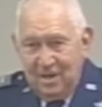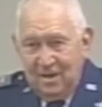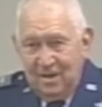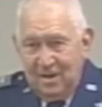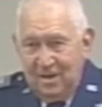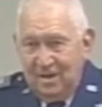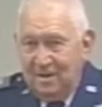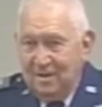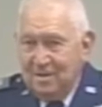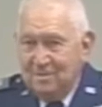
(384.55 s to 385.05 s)

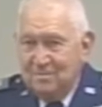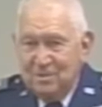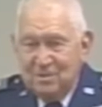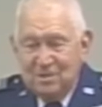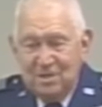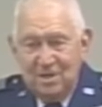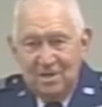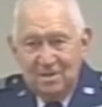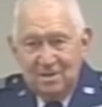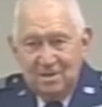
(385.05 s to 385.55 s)
and his
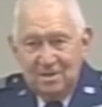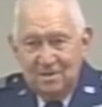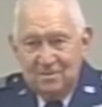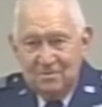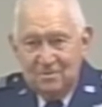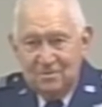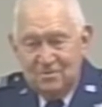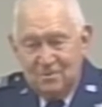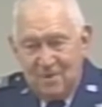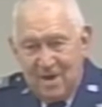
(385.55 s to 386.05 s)
machine
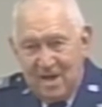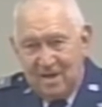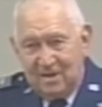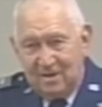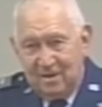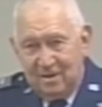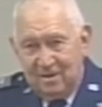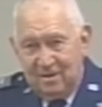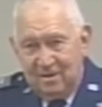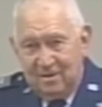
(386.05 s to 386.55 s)
guns was
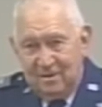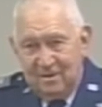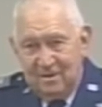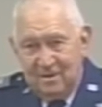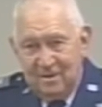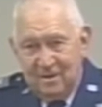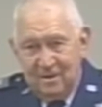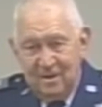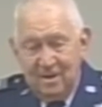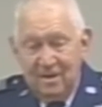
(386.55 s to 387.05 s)
rattling.
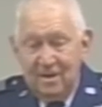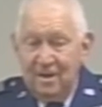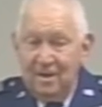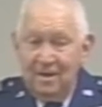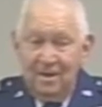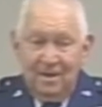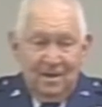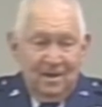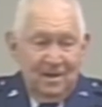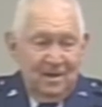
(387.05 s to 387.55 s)

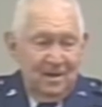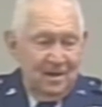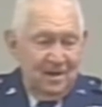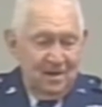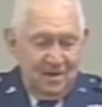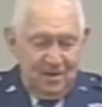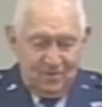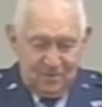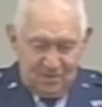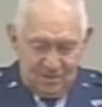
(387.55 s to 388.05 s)

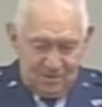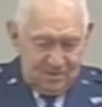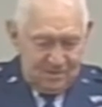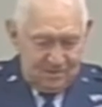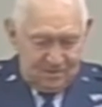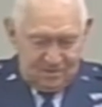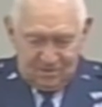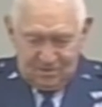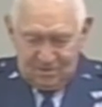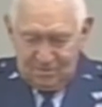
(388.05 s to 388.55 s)
And there was
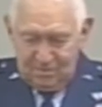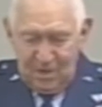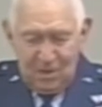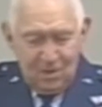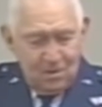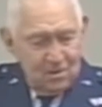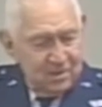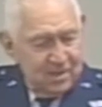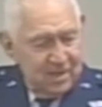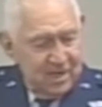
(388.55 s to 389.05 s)
a
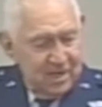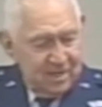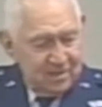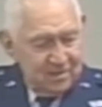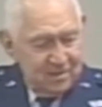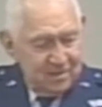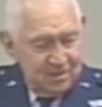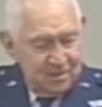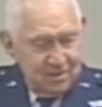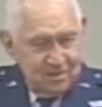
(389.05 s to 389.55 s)
small
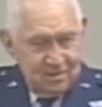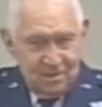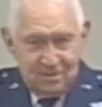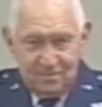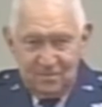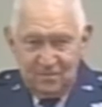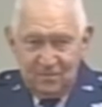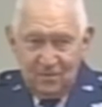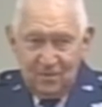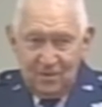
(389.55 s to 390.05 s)
ditch just
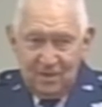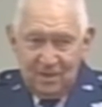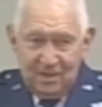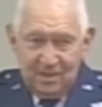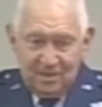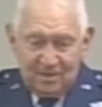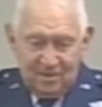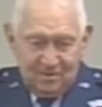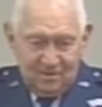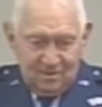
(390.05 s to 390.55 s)
before you
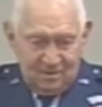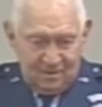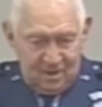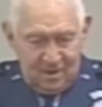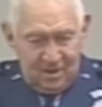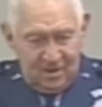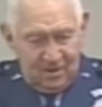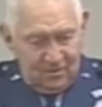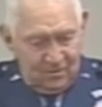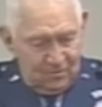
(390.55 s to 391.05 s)
get to the
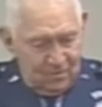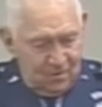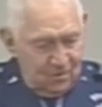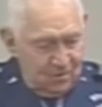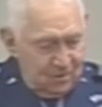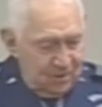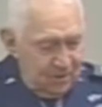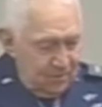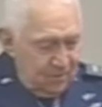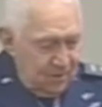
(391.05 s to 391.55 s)

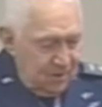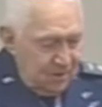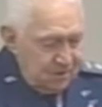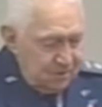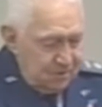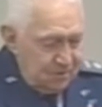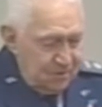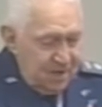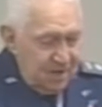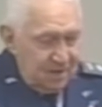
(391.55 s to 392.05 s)
road that runs
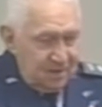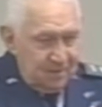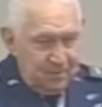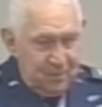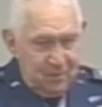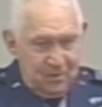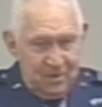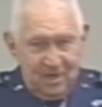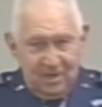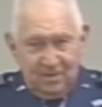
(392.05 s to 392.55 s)
around the
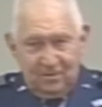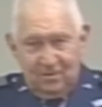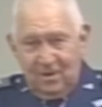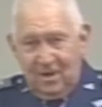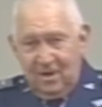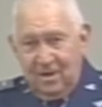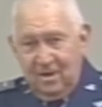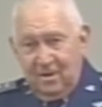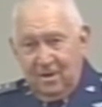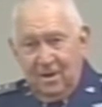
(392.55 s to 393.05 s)
parade
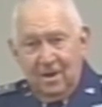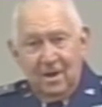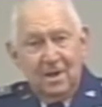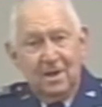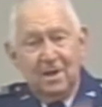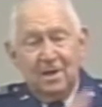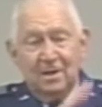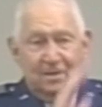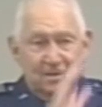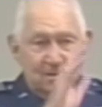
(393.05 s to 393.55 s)
ground,
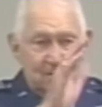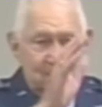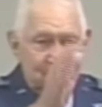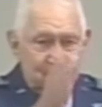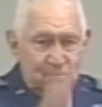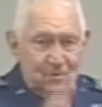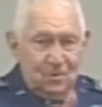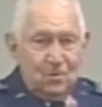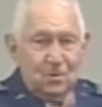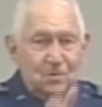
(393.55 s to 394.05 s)

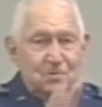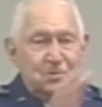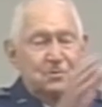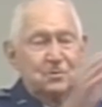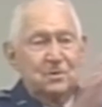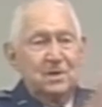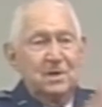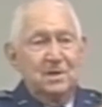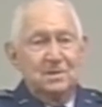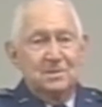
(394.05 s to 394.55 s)
row of
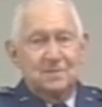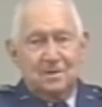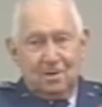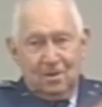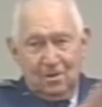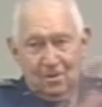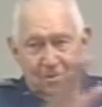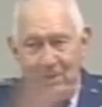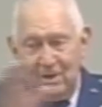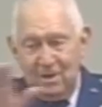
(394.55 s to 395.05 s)
trees all the way